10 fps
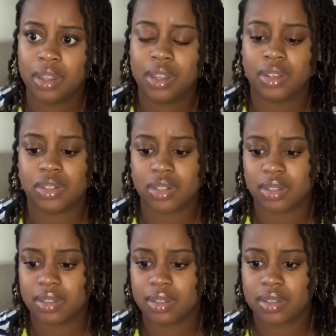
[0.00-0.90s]
It's
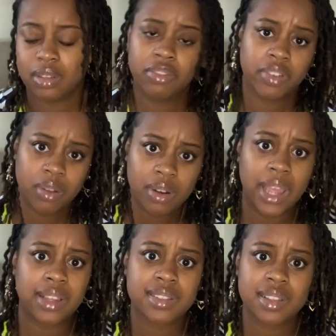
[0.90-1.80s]
just, you feel
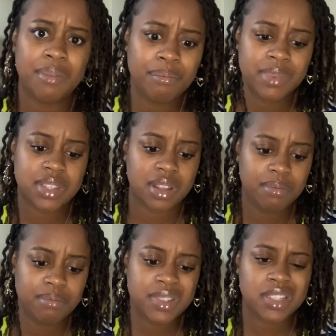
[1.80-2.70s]
like some
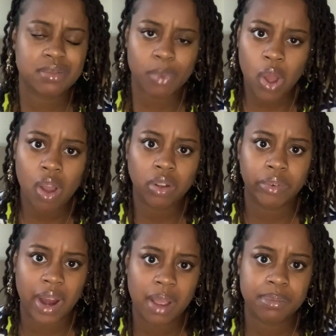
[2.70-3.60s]
small
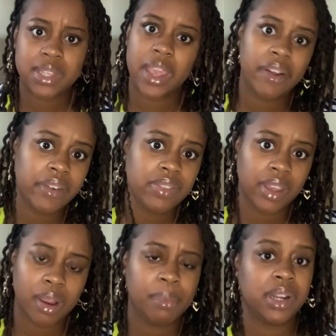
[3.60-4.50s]
cramps here and
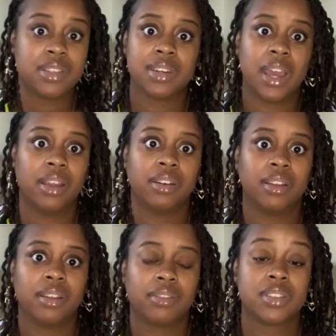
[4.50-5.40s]
there, but it's not,
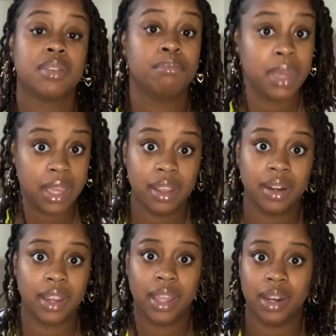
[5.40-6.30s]
to me, it
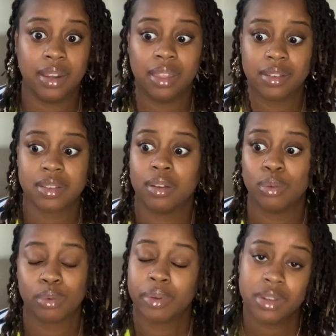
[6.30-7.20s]
ain't anything to go
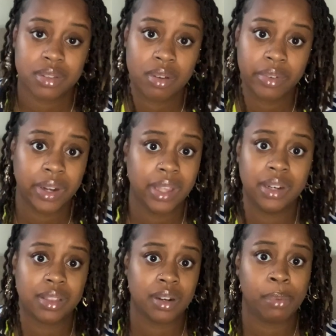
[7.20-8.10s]
crazy over. It ain't
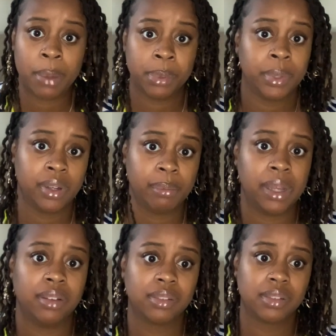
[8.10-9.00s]
nothing to pop a pill
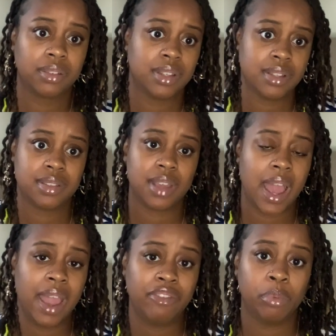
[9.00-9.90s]
about, because
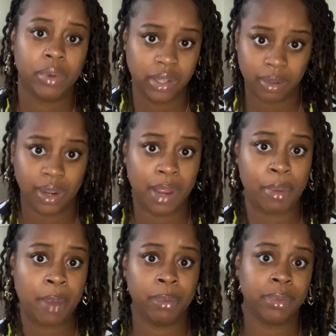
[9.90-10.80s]
I, for one, don't like
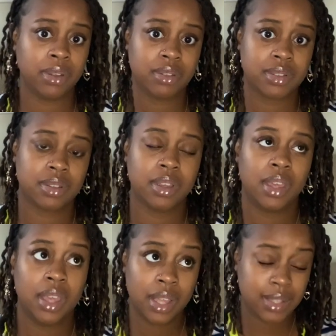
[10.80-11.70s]
popping pills,
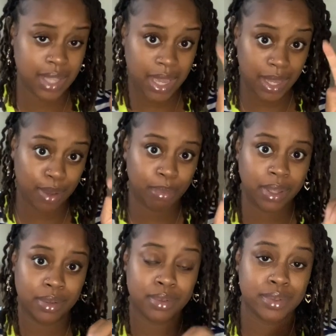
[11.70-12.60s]
taking
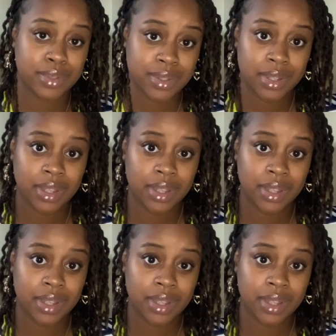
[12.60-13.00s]
pills,